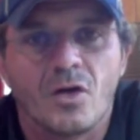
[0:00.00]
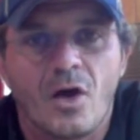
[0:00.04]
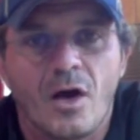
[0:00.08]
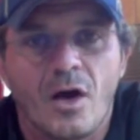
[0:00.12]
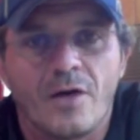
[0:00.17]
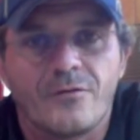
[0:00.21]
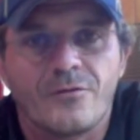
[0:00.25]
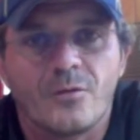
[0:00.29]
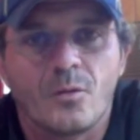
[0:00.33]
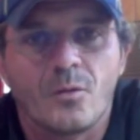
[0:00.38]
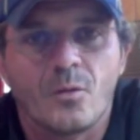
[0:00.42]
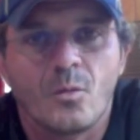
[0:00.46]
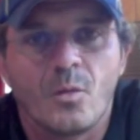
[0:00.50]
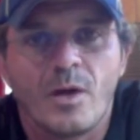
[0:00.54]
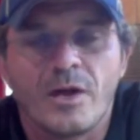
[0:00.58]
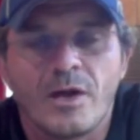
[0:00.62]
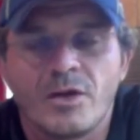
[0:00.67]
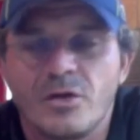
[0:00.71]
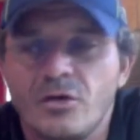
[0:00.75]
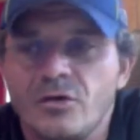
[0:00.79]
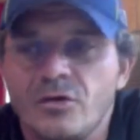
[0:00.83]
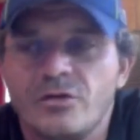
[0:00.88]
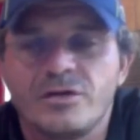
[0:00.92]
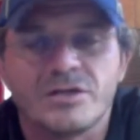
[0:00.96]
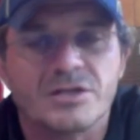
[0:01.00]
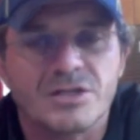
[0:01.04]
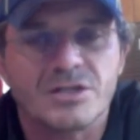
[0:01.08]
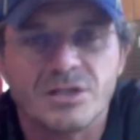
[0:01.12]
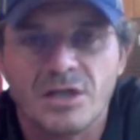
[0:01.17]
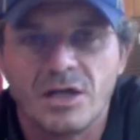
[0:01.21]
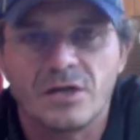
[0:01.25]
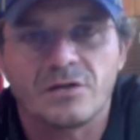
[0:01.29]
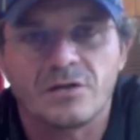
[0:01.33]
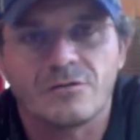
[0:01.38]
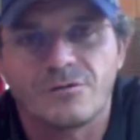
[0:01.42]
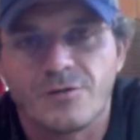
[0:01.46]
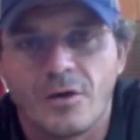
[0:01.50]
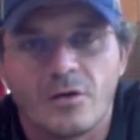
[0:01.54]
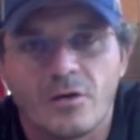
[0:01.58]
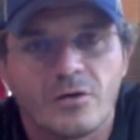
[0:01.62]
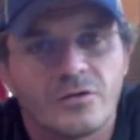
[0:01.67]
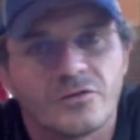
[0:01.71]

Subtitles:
in your life where you just need to